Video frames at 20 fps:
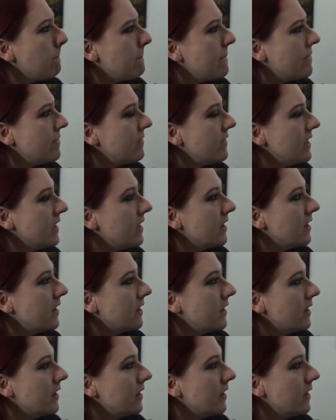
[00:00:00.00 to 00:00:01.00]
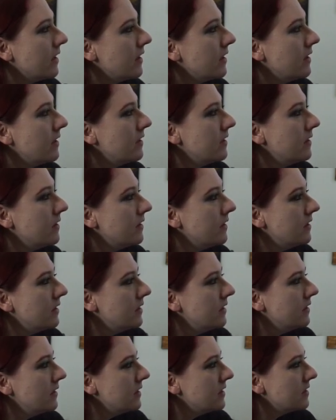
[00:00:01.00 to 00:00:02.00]
Okay,
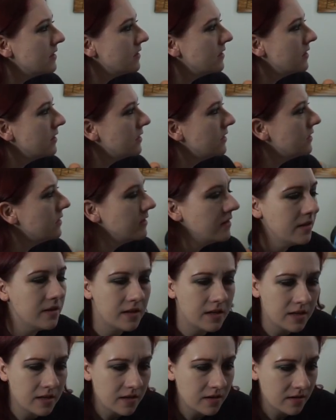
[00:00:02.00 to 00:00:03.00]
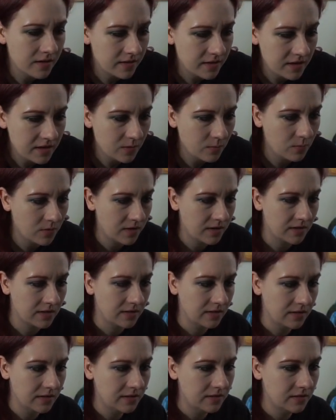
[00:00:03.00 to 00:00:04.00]
it's looking good there. I think I want a
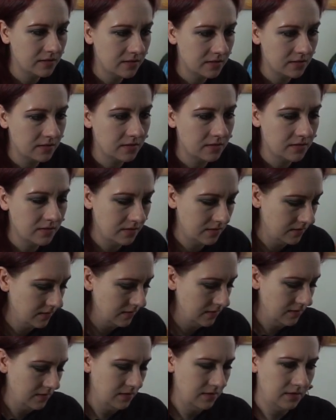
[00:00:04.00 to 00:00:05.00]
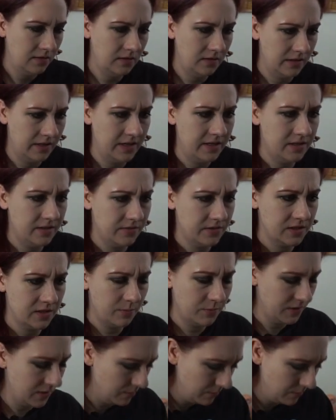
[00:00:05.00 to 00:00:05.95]
little hint of something